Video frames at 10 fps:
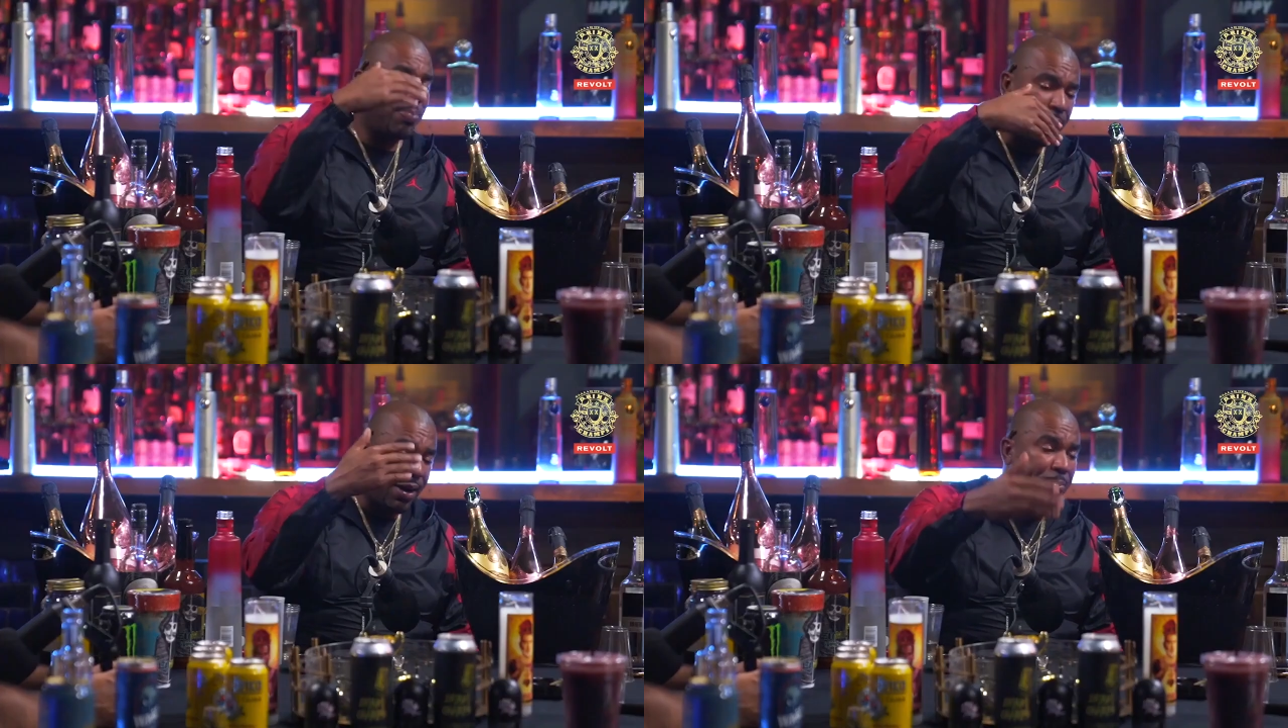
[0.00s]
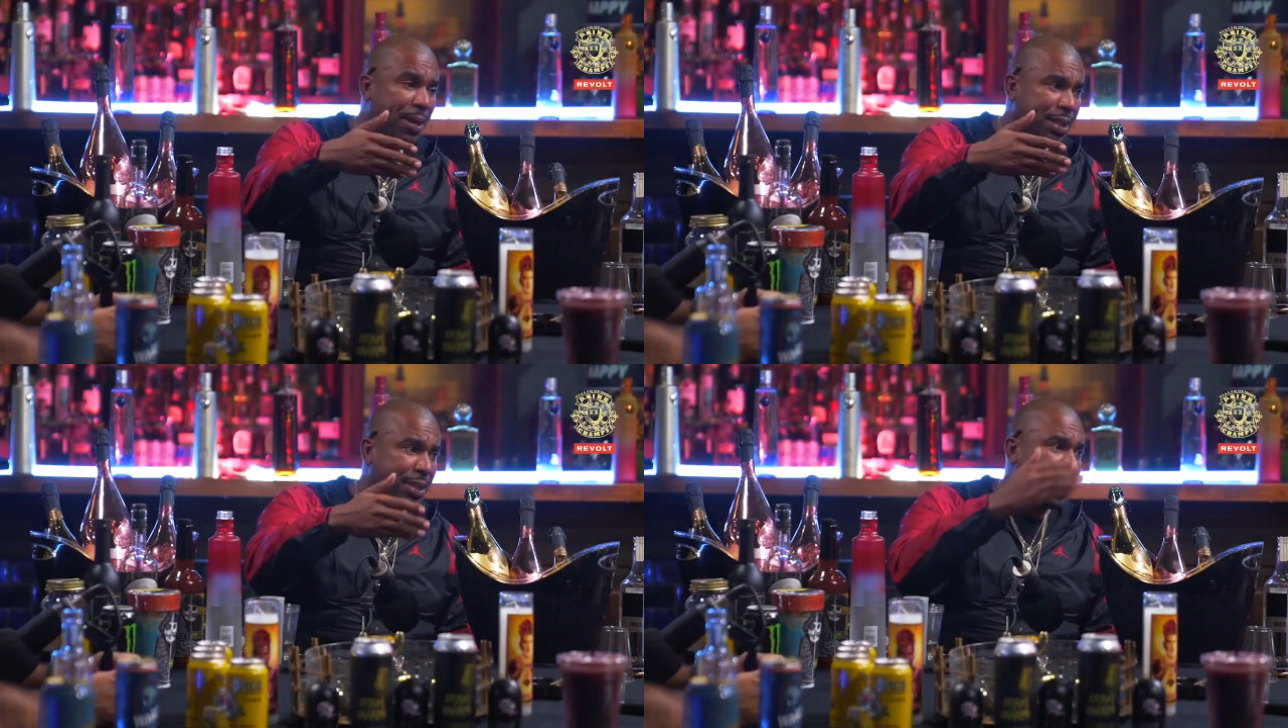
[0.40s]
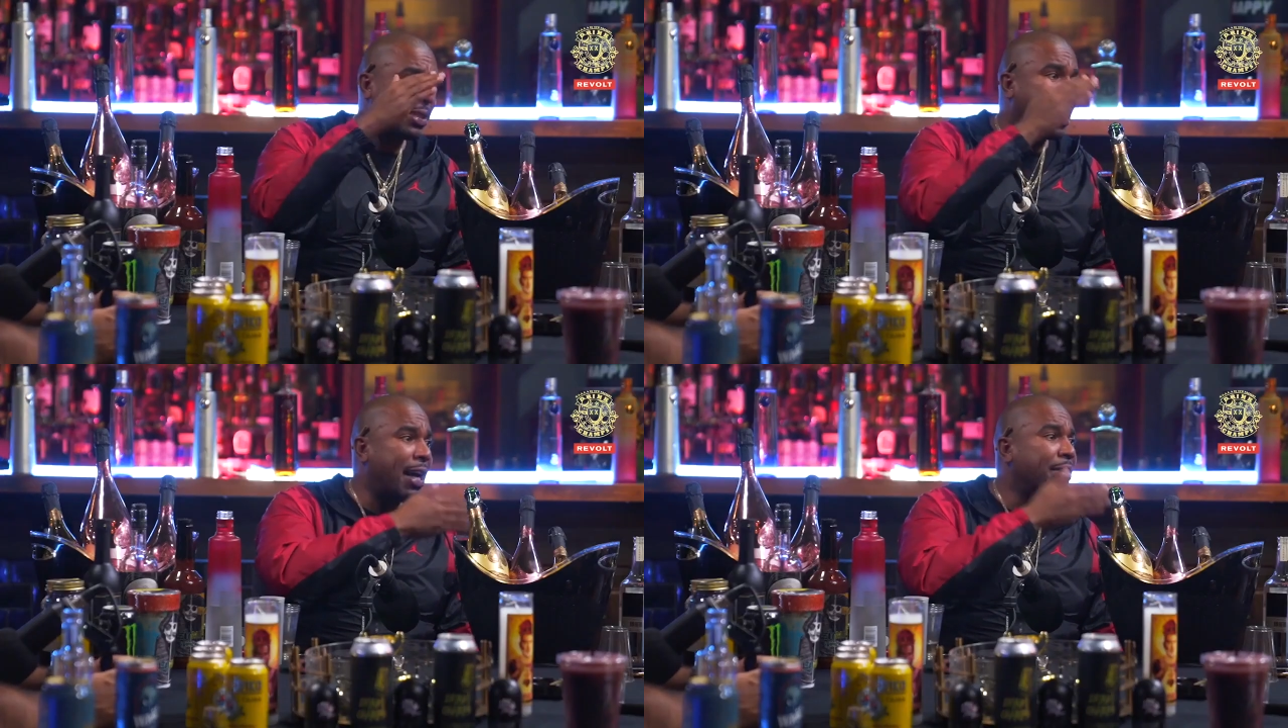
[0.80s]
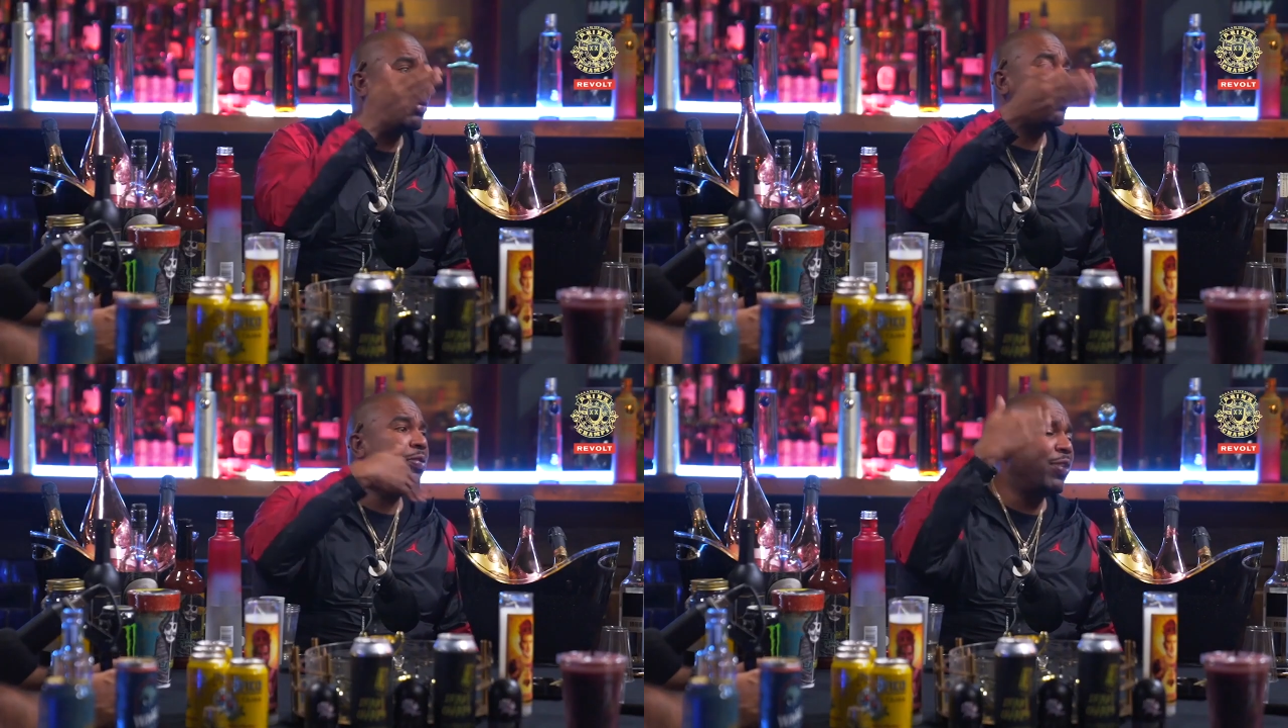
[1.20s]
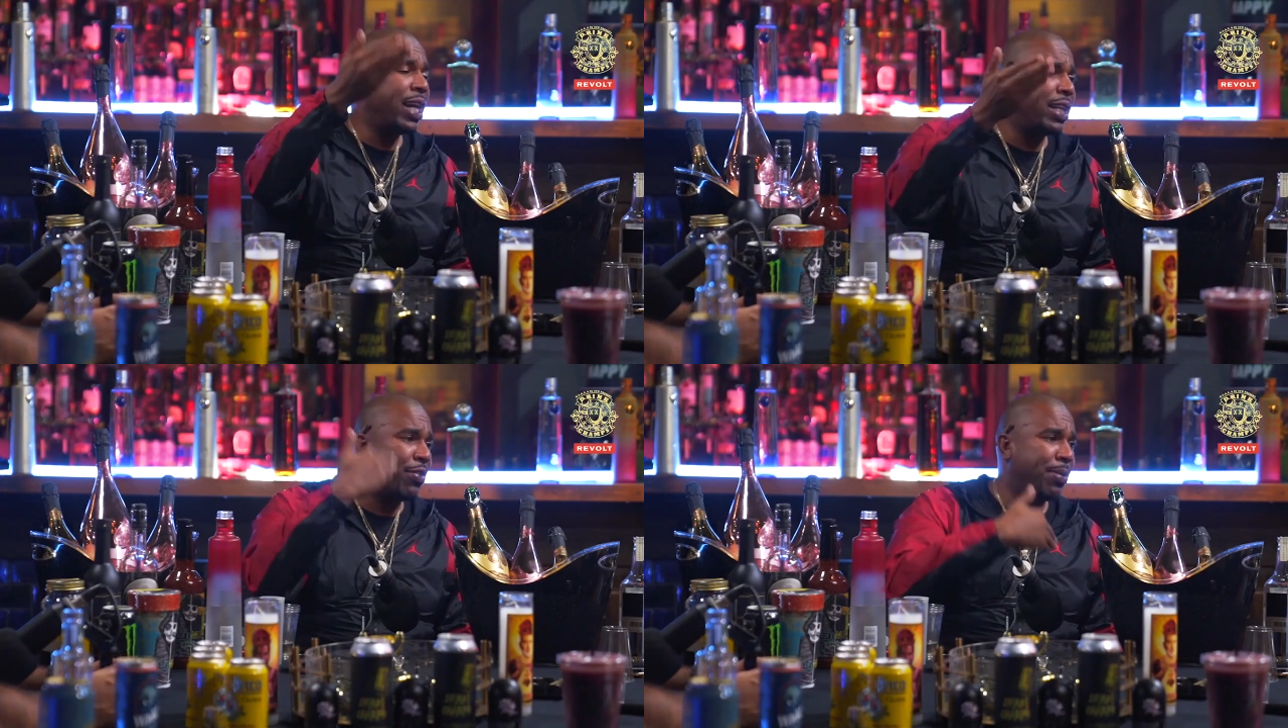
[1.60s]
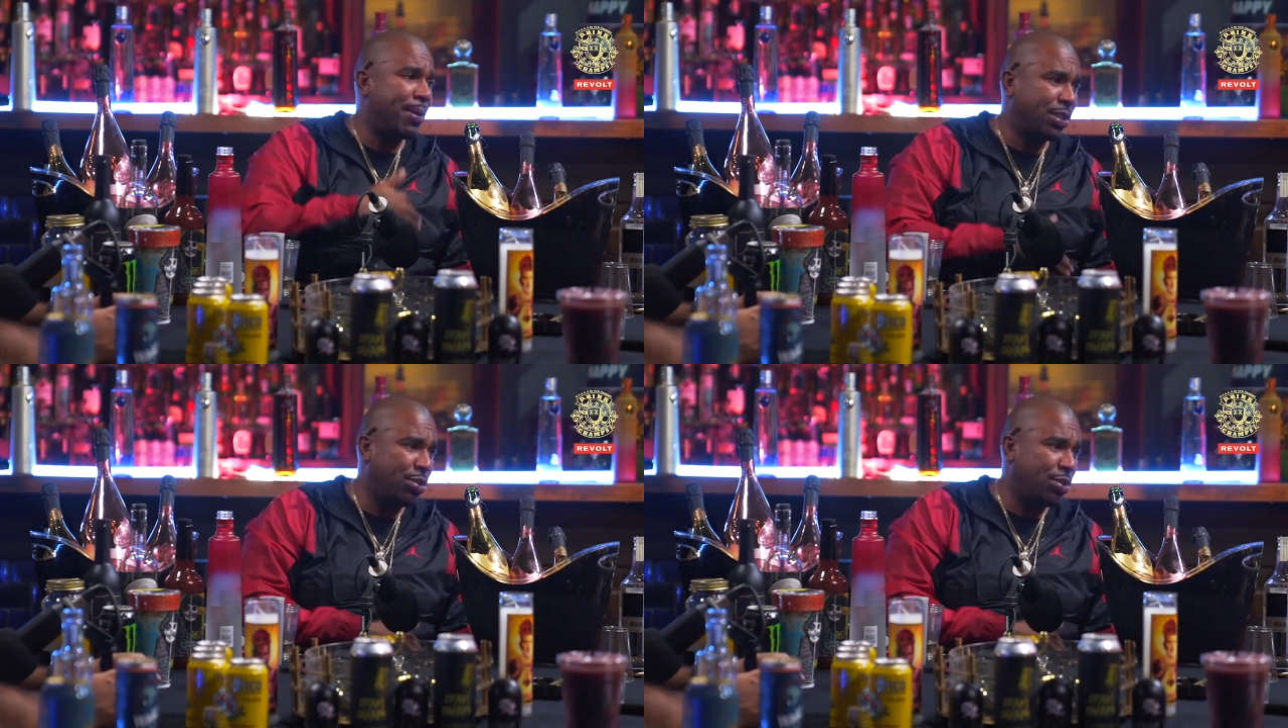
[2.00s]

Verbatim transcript: I, I apologize. I, let me reiterate my